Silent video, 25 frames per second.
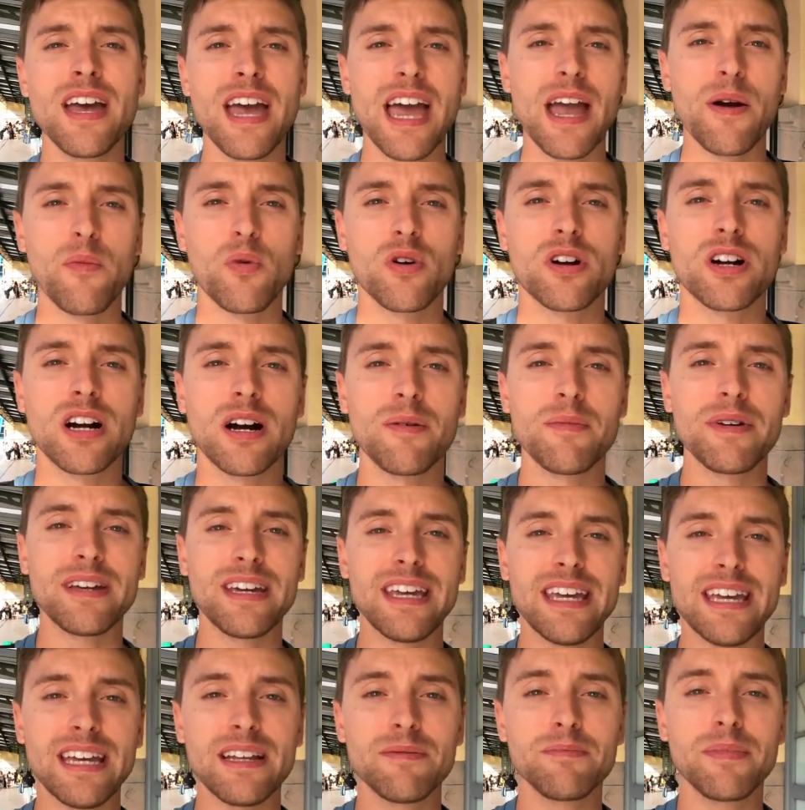and we're
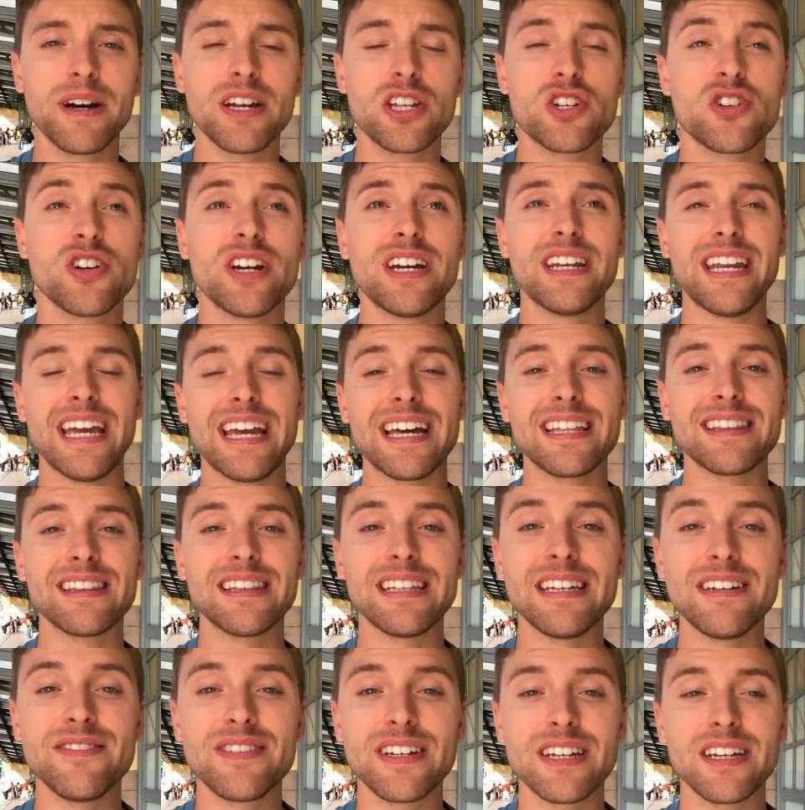coming in by train and
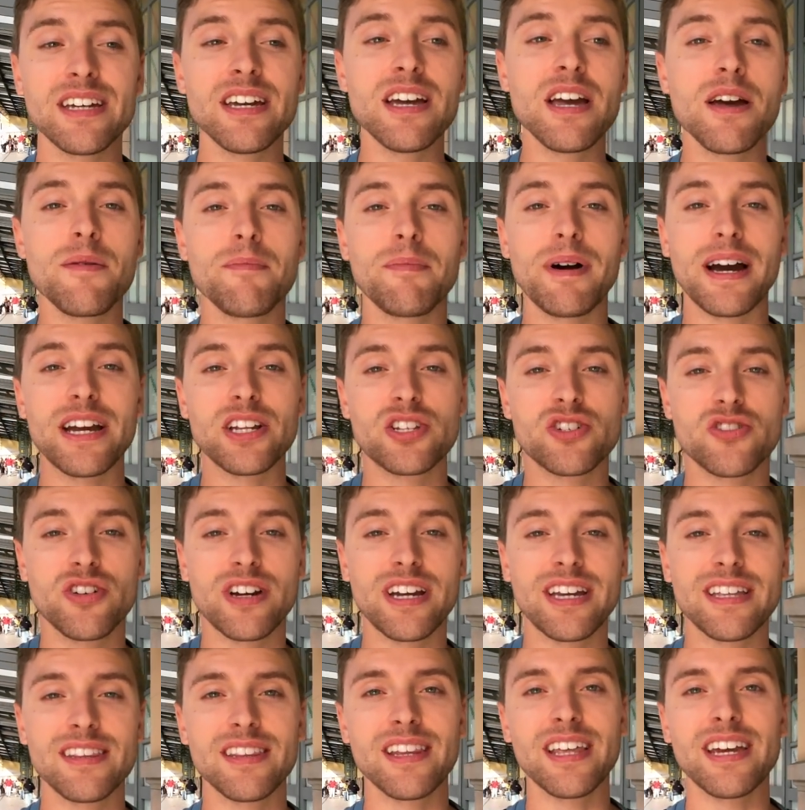leaving by
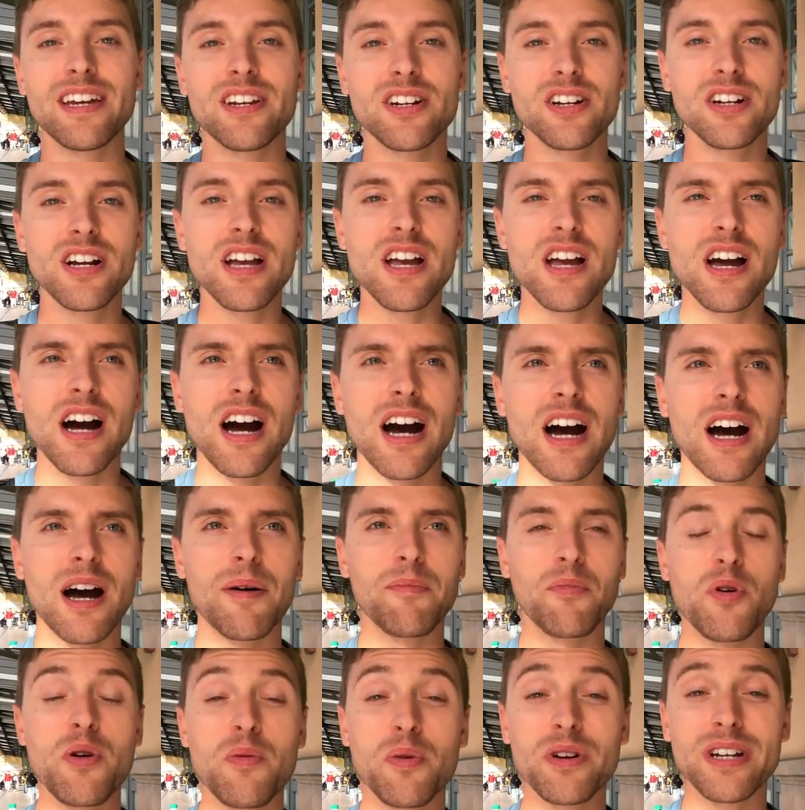train later.
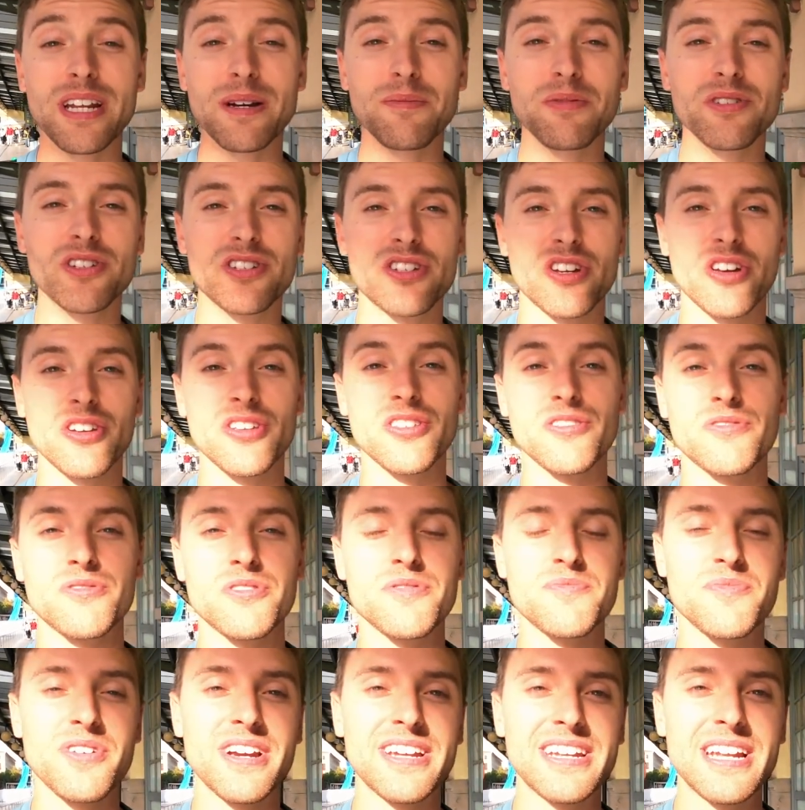We weren't able to show you the
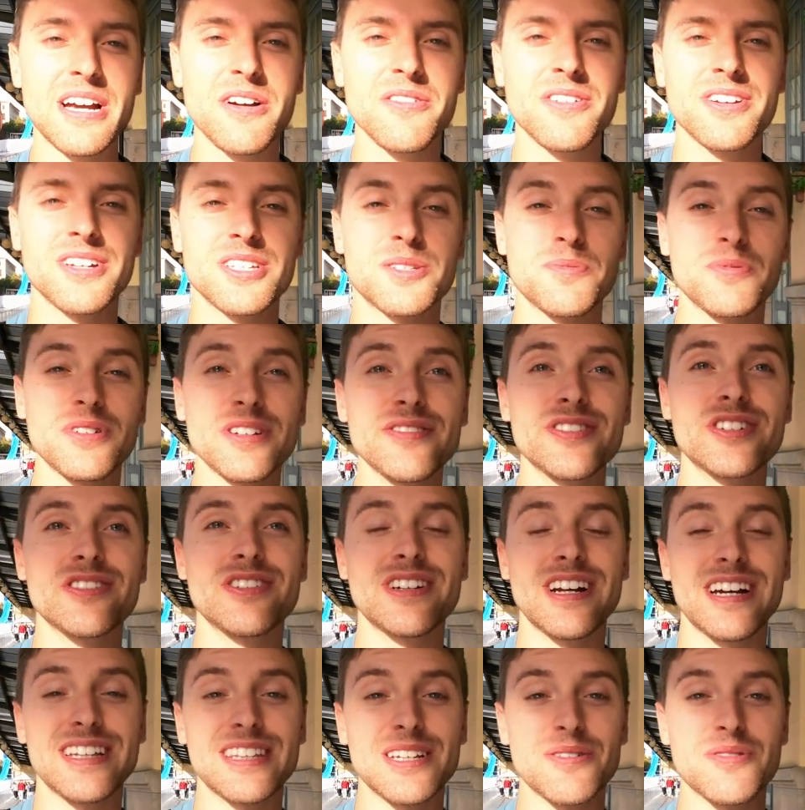room right now because, believe it or
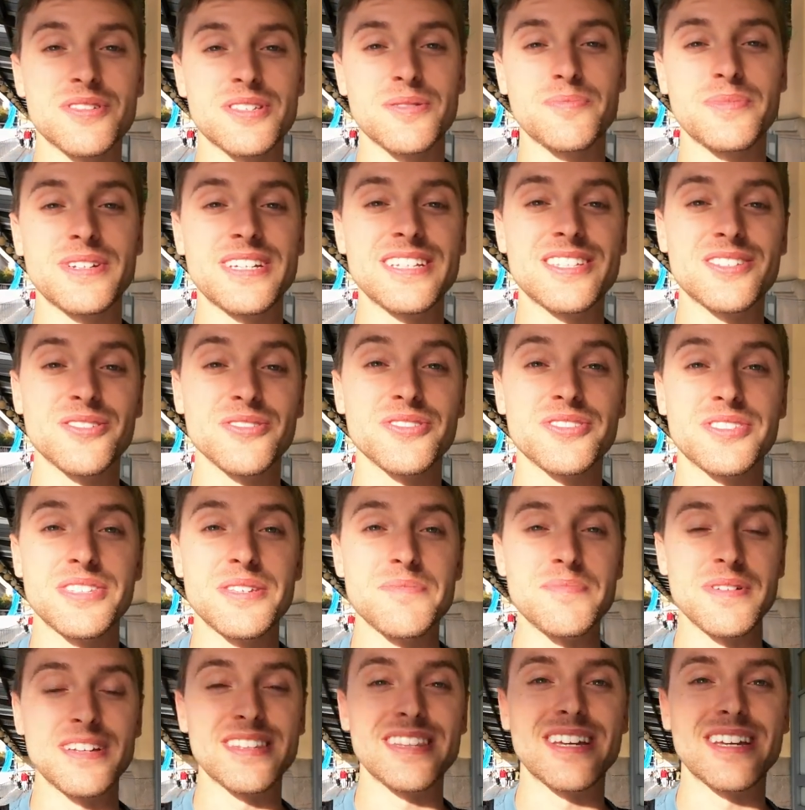not, there was somebody still sleeping